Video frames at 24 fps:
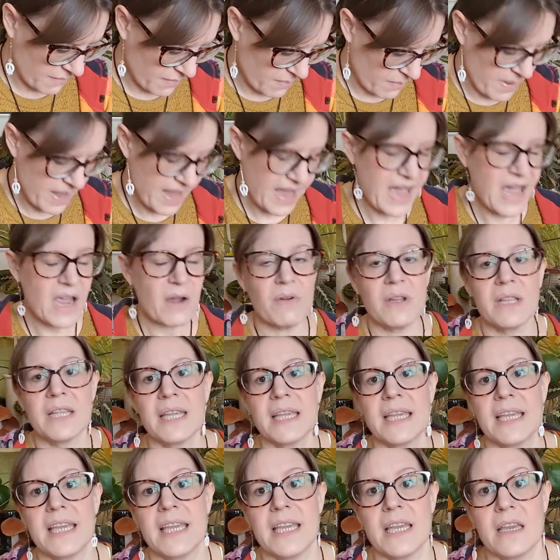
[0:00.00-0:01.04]
a pair in
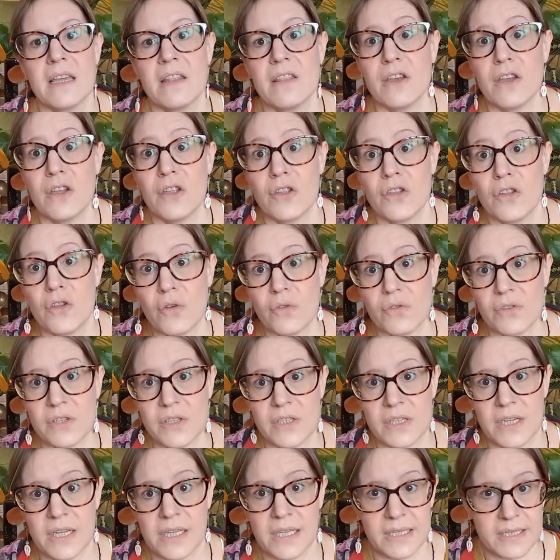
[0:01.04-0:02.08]
here that are not
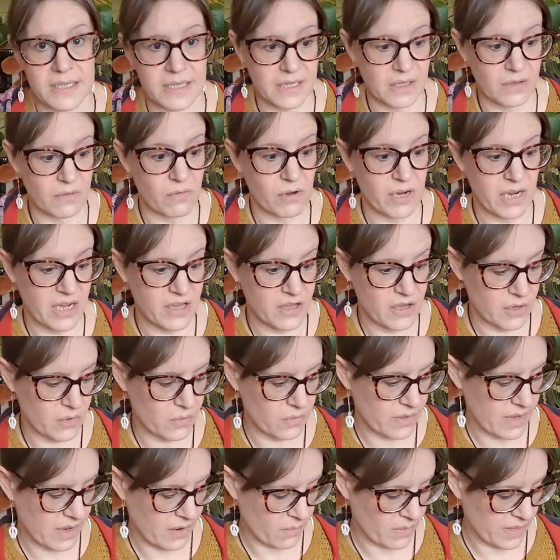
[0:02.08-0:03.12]
sterling silver, and I knew
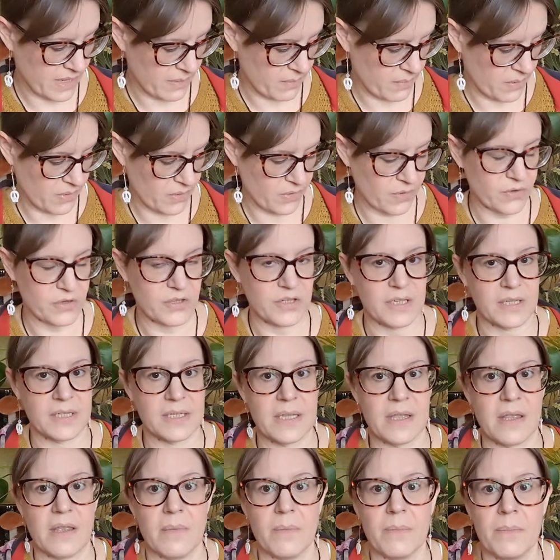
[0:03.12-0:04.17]
that when I
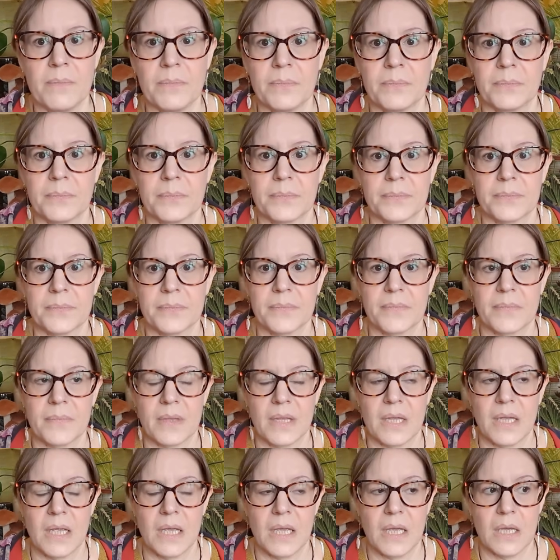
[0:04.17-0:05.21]
purchased them.
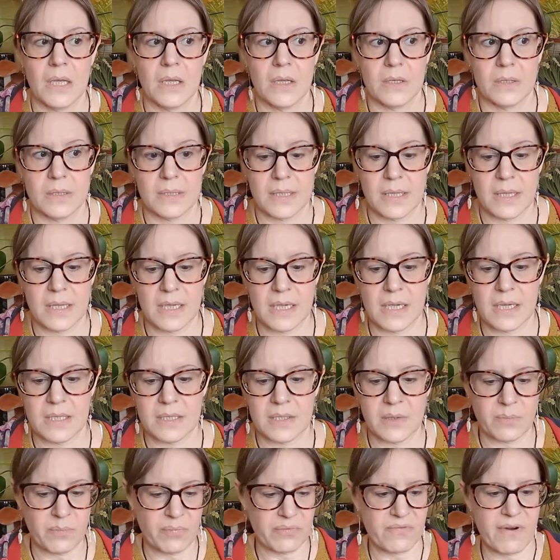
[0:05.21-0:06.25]
So these are
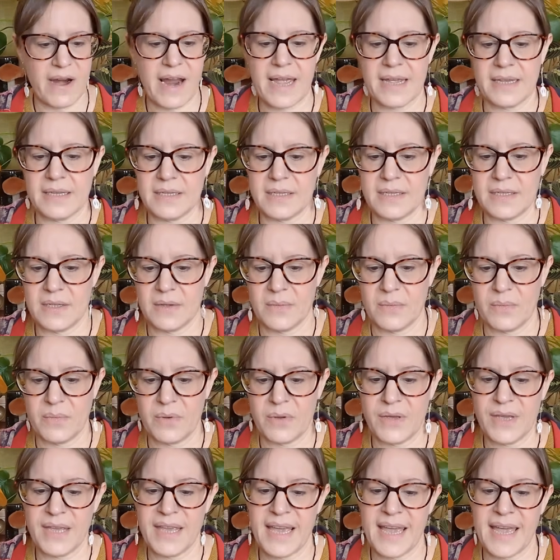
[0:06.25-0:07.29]
brass, but
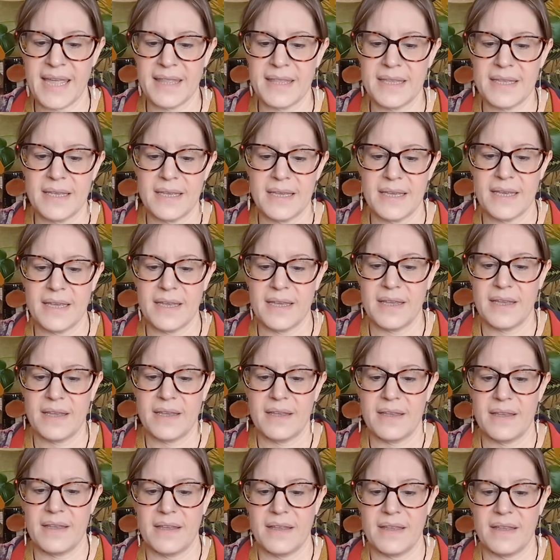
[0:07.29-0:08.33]
again,
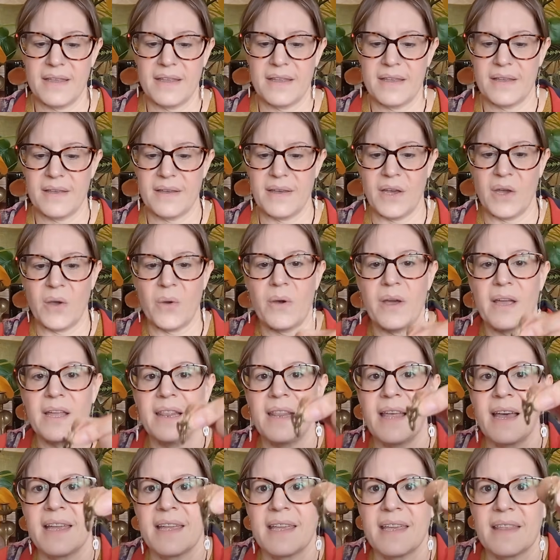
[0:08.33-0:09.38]
I quite
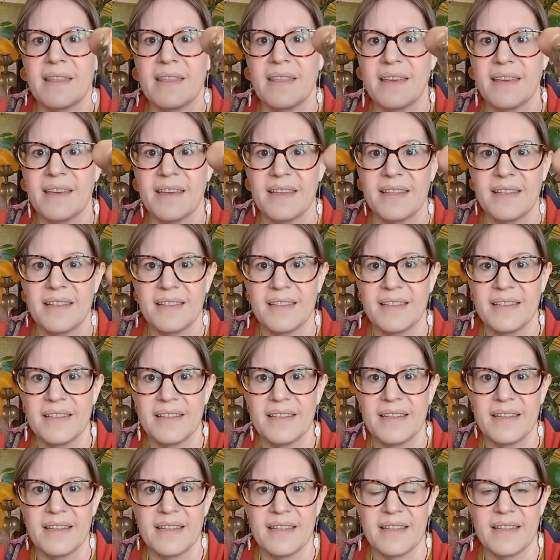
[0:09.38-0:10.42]
like the
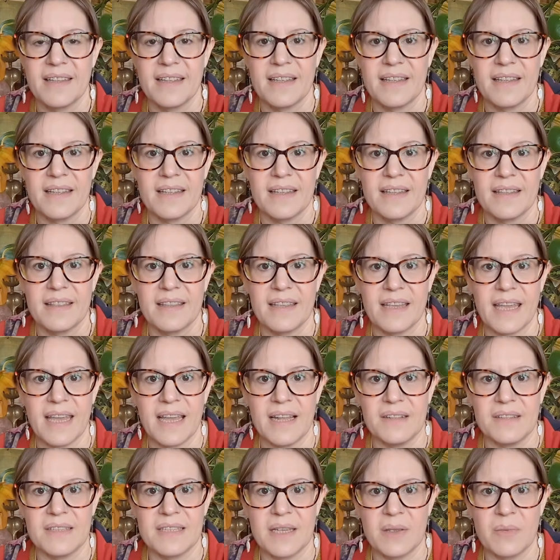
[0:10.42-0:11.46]

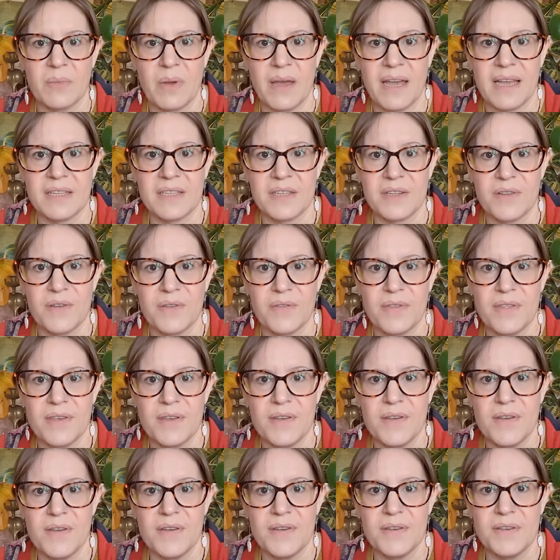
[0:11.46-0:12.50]
Celtic pattern on
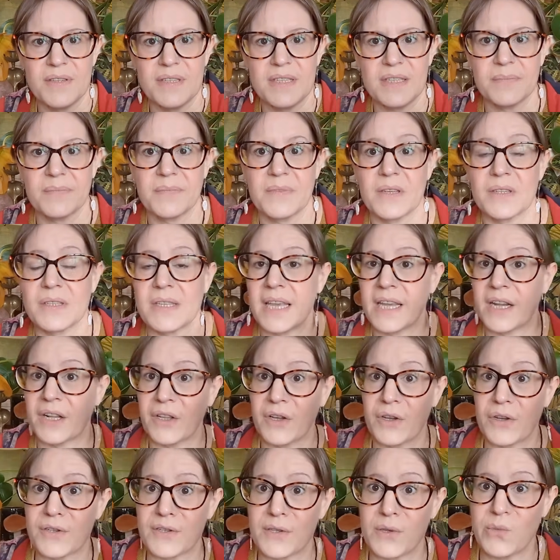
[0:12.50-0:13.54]
those. So they're going to
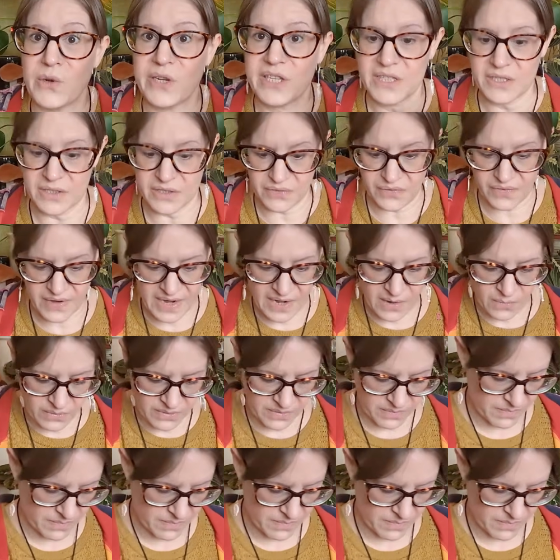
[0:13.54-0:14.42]
go to the Witches' Fair with